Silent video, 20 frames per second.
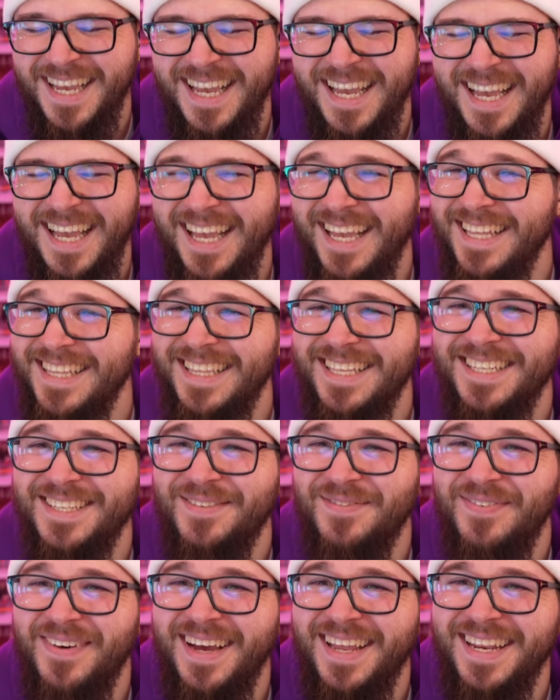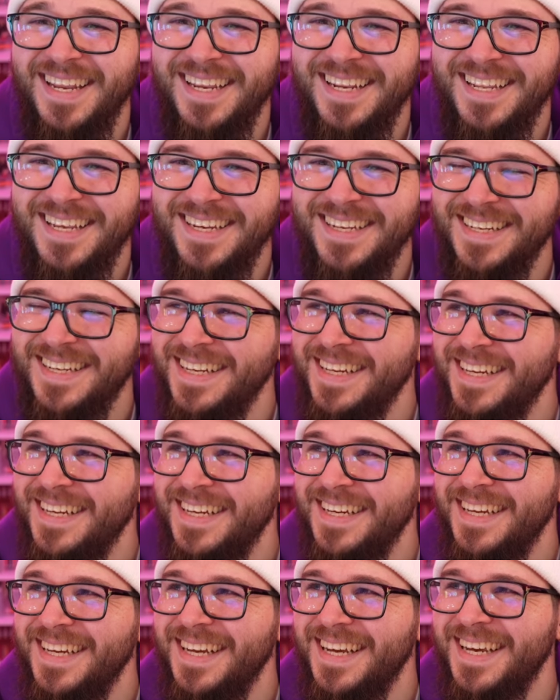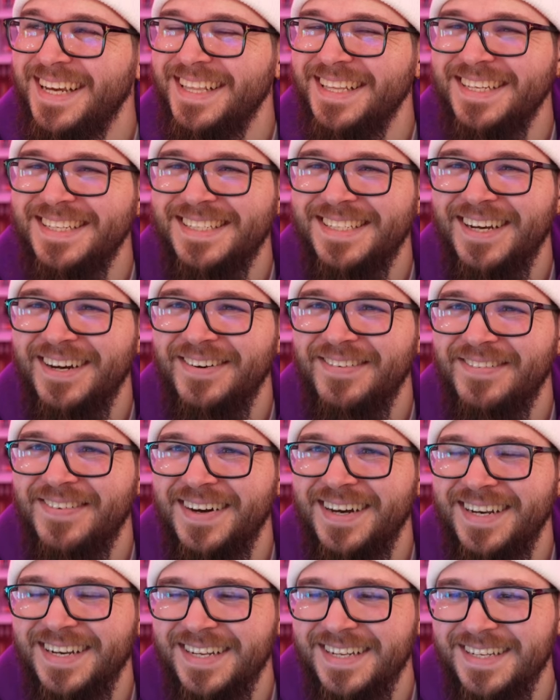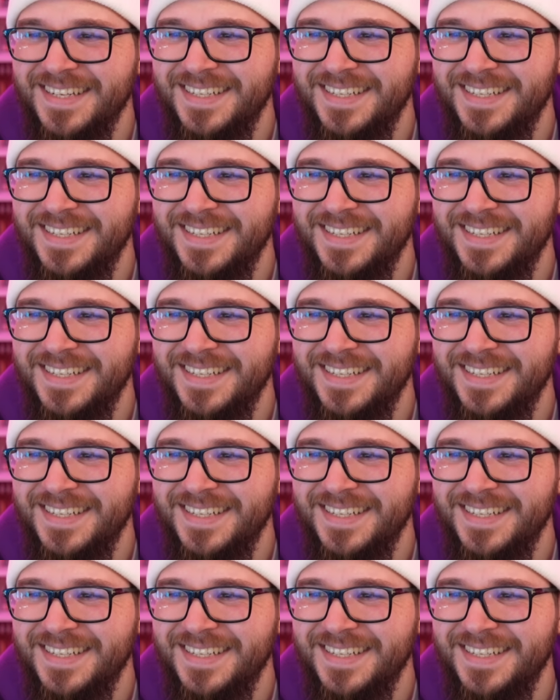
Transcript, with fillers: He looks funny, dude. He looks so funny.